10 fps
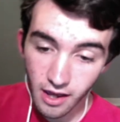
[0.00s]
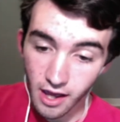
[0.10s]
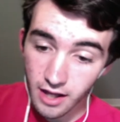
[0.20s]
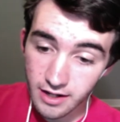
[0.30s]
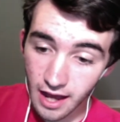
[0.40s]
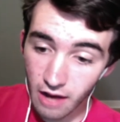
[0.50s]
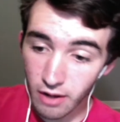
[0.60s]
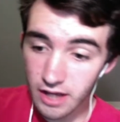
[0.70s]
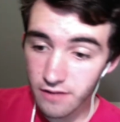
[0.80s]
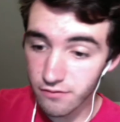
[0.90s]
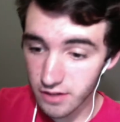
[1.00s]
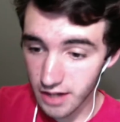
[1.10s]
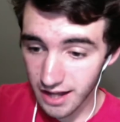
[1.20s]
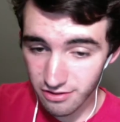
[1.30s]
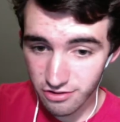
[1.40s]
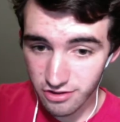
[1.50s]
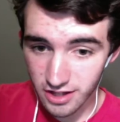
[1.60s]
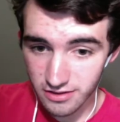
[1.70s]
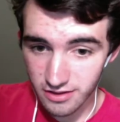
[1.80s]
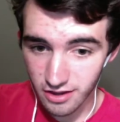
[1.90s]
Now, I have not seen
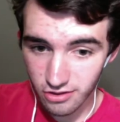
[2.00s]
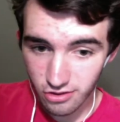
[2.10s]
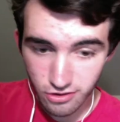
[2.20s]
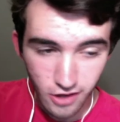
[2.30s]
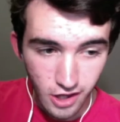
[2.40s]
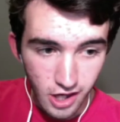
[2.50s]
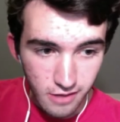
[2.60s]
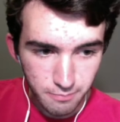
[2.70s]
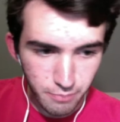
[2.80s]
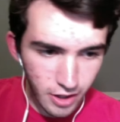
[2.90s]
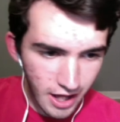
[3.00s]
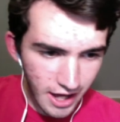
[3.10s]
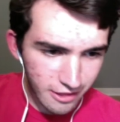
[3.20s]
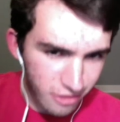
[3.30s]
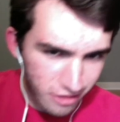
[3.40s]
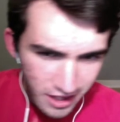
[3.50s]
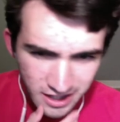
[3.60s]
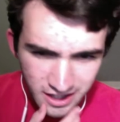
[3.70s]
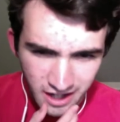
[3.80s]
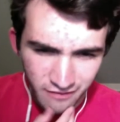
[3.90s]
this, but I think
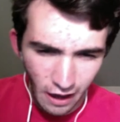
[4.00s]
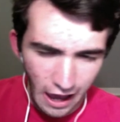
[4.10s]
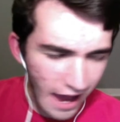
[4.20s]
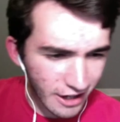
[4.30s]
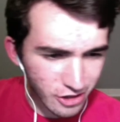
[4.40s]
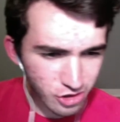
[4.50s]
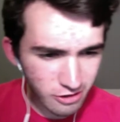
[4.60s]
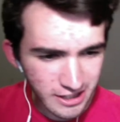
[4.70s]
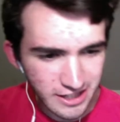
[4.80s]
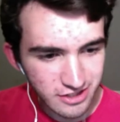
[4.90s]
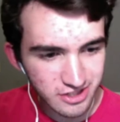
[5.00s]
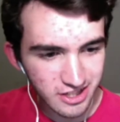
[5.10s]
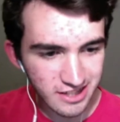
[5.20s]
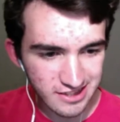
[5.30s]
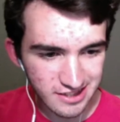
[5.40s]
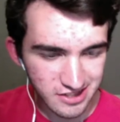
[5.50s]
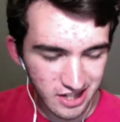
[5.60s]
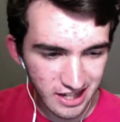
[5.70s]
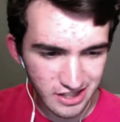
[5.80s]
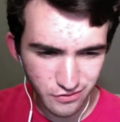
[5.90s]
I've actually seen this
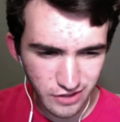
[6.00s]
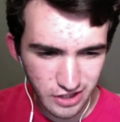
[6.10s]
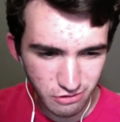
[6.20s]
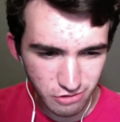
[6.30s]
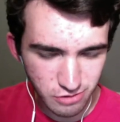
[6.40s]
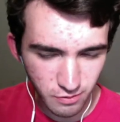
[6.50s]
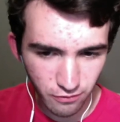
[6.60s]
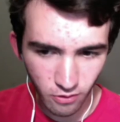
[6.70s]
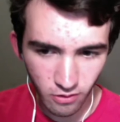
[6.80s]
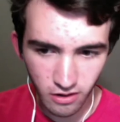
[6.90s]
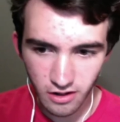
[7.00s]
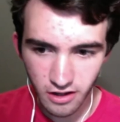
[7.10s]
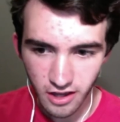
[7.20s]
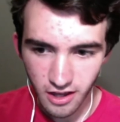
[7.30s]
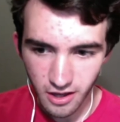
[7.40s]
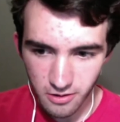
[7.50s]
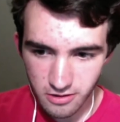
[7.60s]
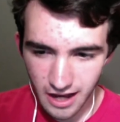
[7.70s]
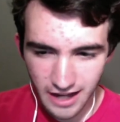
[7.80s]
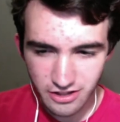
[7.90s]
guy's videos before.
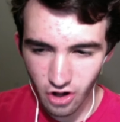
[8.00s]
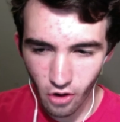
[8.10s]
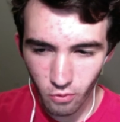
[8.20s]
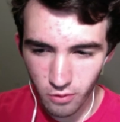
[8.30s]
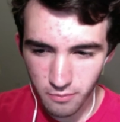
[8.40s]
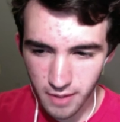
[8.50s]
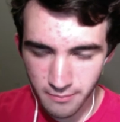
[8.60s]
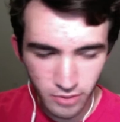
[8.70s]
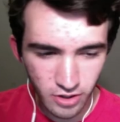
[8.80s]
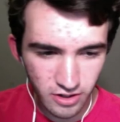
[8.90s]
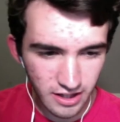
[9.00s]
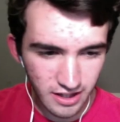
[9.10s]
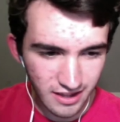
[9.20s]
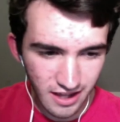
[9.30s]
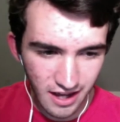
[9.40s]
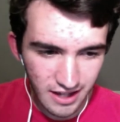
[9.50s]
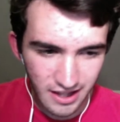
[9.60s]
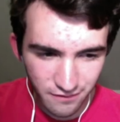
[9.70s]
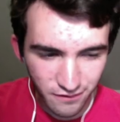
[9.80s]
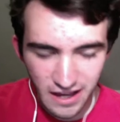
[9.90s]
I don't remember. I,
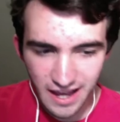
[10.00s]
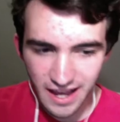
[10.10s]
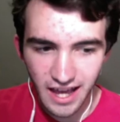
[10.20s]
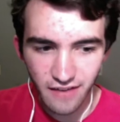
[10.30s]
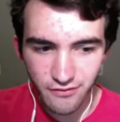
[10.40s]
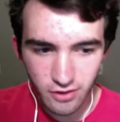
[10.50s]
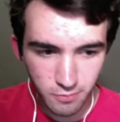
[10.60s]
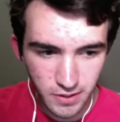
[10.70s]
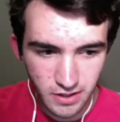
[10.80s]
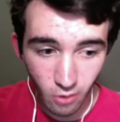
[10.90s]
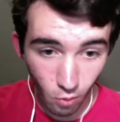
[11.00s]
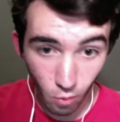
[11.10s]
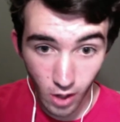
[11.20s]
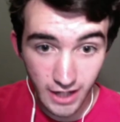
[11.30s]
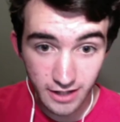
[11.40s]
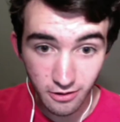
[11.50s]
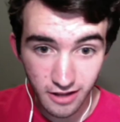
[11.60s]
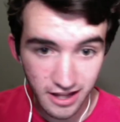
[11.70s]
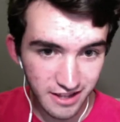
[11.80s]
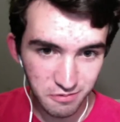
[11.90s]
if I have, it's been a while. I,
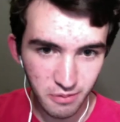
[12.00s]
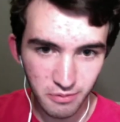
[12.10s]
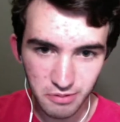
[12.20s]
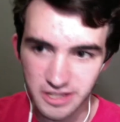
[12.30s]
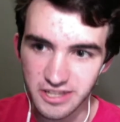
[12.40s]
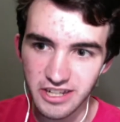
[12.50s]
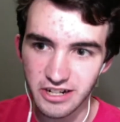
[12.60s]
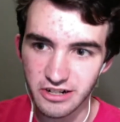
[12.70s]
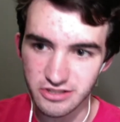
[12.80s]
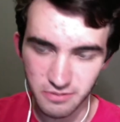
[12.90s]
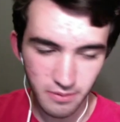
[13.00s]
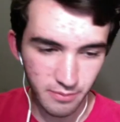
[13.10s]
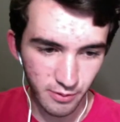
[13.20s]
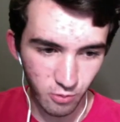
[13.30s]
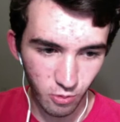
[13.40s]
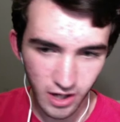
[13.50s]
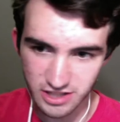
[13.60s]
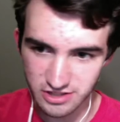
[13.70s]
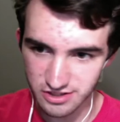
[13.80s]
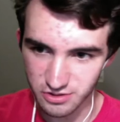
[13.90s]
it's probably been years. I probably watched
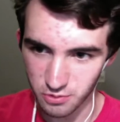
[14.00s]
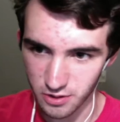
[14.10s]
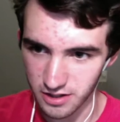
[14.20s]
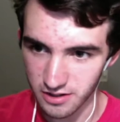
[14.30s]
this one.